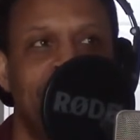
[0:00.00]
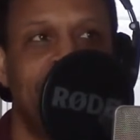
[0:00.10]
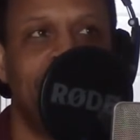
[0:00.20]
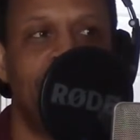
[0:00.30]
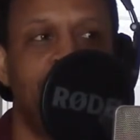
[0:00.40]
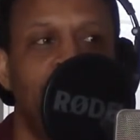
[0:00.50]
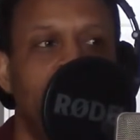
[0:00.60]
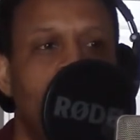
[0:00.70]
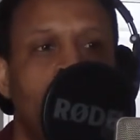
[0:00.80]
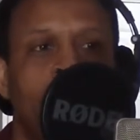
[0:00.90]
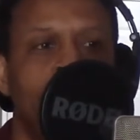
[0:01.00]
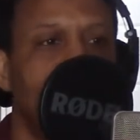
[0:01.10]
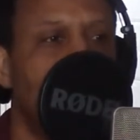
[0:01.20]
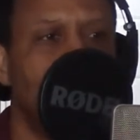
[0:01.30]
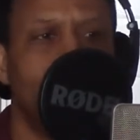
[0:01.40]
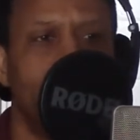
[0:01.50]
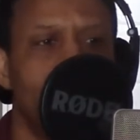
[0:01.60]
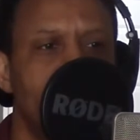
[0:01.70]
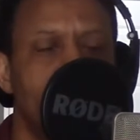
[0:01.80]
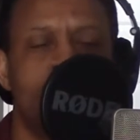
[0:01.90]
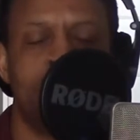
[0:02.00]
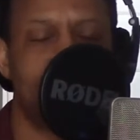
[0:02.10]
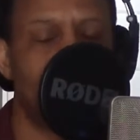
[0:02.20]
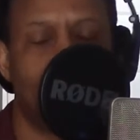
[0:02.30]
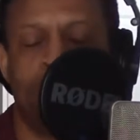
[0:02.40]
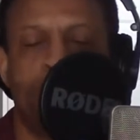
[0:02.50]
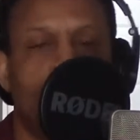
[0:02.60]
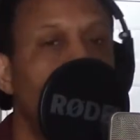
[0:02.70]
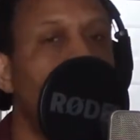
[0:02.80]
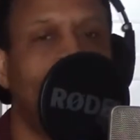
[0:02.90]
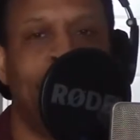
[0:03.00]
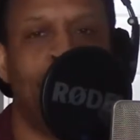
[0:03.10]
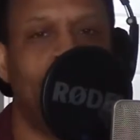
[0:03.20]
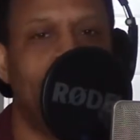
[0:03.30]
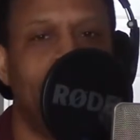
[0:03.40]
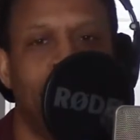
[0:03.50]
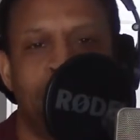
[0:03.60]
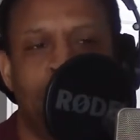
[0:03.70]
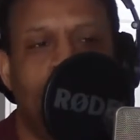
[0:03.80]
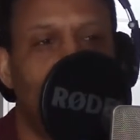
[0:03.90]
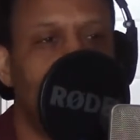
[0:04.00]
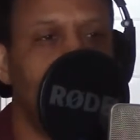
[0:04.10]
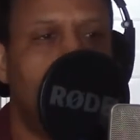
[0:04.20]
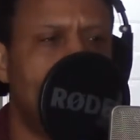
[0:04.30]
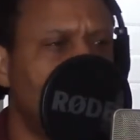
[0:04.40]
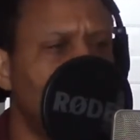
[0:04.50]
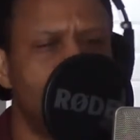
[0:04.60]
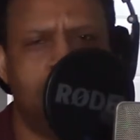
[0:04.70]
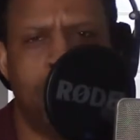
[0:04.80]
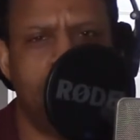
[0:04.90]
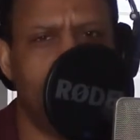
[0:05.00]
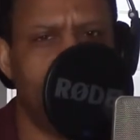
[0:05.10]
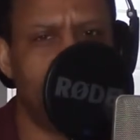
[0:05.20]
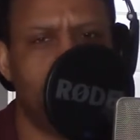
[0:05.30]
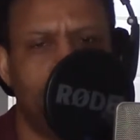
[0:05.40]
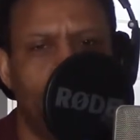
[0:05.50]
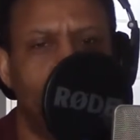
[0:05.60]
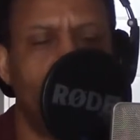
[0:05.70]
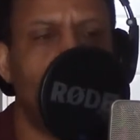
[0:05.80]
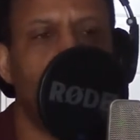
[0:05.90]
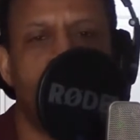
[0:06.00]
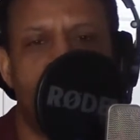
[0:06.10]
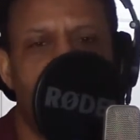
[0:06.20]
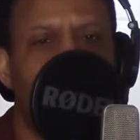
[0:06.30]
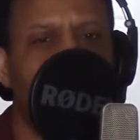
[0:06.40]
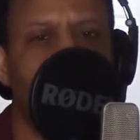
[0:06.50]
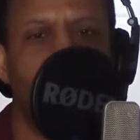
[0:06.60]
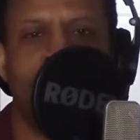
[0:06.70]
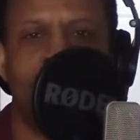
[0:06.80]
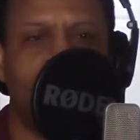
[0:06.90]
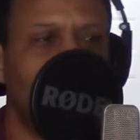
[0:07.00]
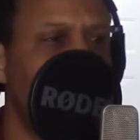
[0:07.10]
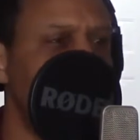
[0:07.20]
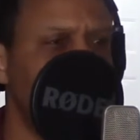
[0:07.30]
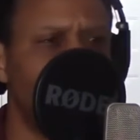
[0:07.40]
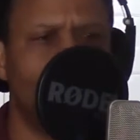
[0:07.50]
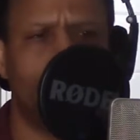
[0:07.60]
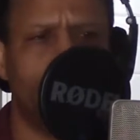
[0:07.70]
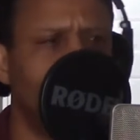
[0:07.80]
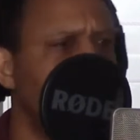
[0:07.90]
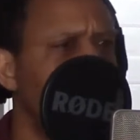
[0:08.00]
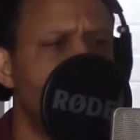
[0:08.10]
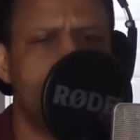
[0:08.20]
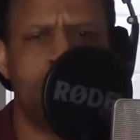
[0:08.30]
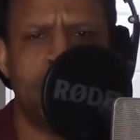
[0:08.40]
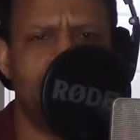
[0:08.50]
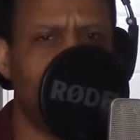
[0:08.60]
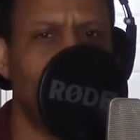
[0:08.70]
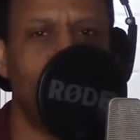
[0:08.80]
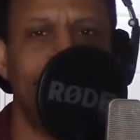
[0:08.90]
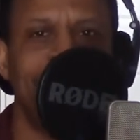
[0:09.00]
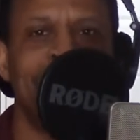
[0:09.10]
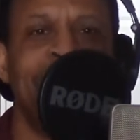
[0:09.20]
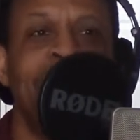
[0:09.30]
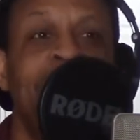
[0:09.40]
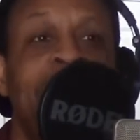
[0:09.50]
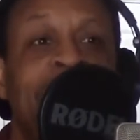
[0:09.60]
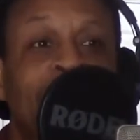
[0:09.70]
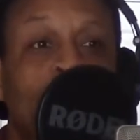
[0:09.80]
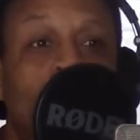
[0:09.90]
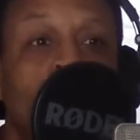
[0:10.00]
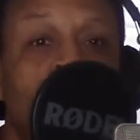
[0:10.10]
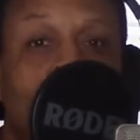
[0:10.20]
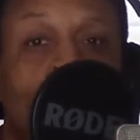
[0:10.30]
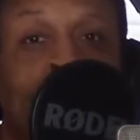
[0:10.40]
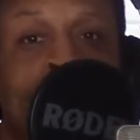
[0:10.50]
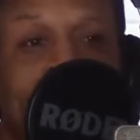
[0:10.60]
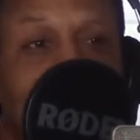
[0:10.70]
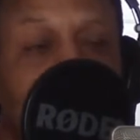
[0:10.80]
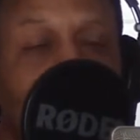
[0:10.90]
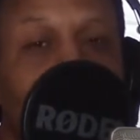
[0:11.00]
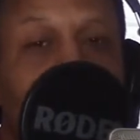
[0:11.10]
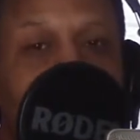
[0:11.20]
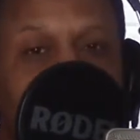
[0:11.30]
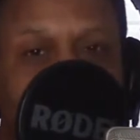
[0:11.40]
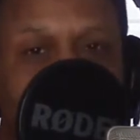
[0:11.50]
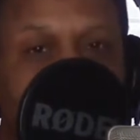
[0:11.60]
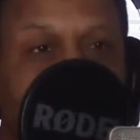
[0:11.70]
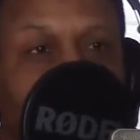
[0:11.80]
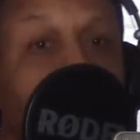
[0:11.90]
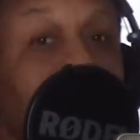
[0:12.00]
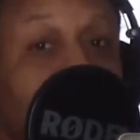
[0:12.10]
she had got me into this program where it was called Operation Upgrade or something, where you can go through the summer and take some classes over 6 or 8 weeks and go directly into the next grade. Meaning